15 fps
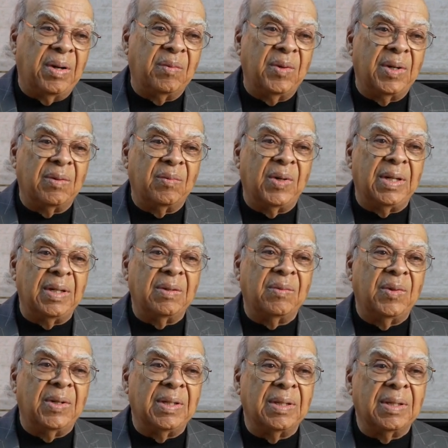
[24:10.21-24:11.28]
Well, well,
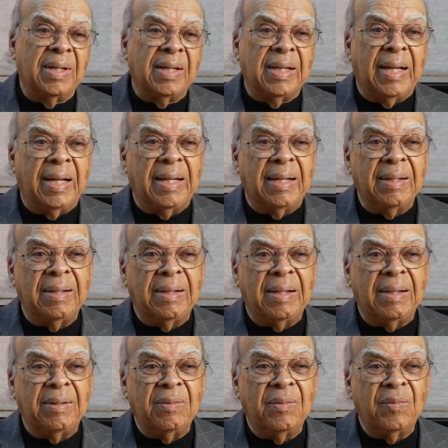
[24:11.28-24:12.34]
well. I,
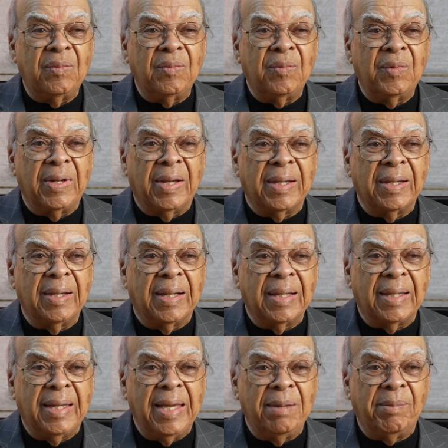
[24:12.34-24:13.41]
when I, I,
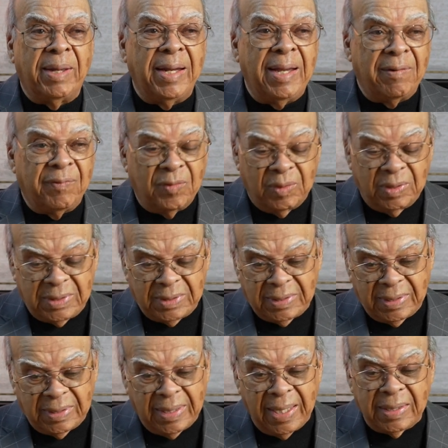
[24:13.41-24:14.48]
came out of Air Force,
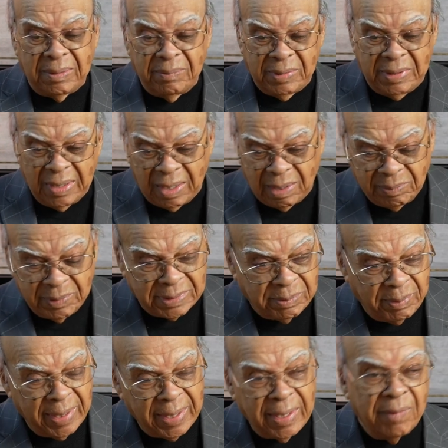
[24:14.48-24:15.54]
got the job as
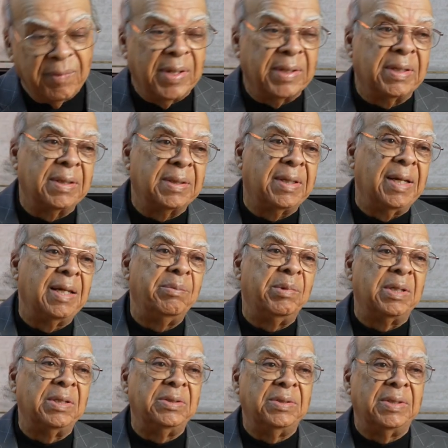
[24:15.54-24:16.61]
band director at Kelly
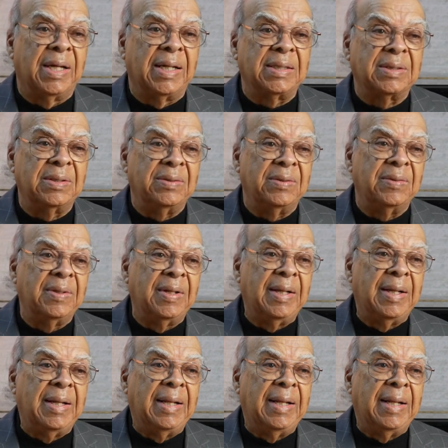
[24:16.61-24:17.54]
Miller Junior High School. Yep.